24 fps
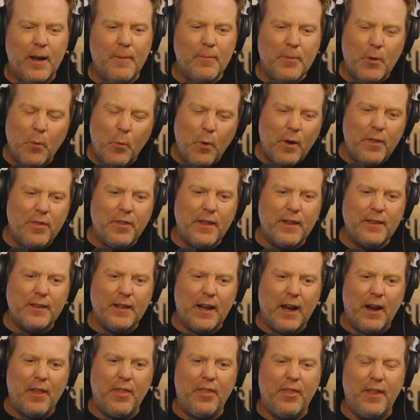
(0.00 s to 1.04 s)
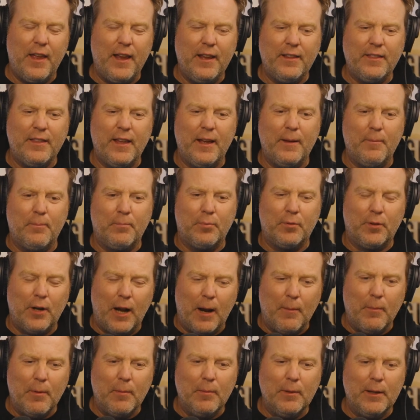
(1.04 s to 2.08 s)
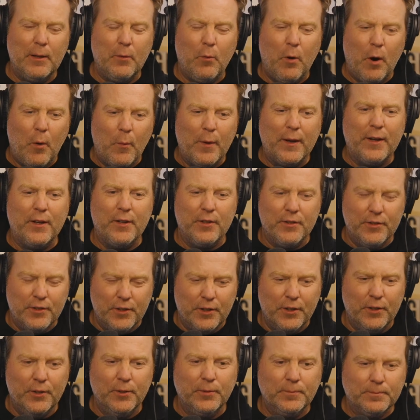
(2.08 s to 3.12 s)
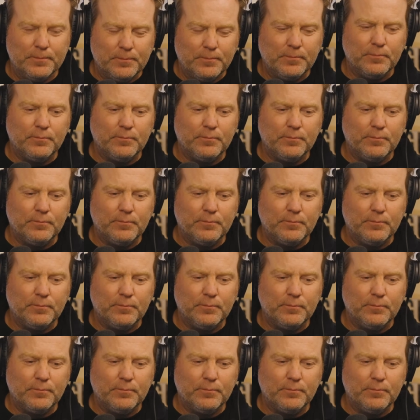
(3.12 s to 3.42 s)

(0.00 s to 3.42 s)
The one thing that I think that probably what we could do